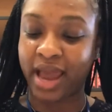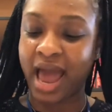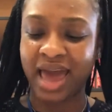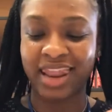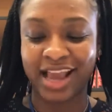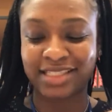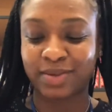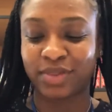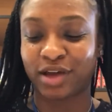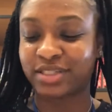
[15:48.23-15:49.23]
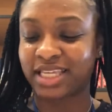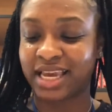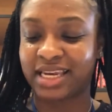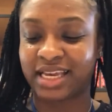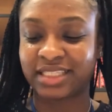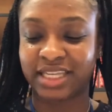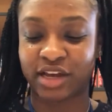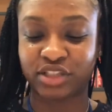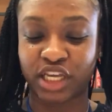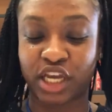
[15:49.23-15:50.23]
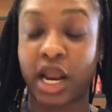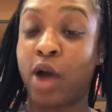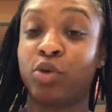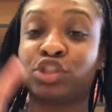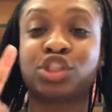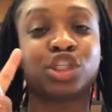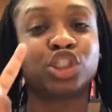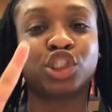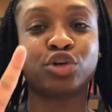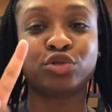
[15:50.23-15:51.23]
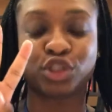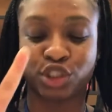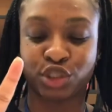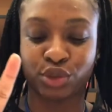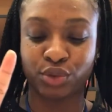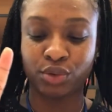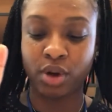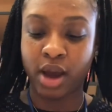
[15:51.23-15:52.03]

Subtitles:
highlight some of those key details, and I want you to choose 2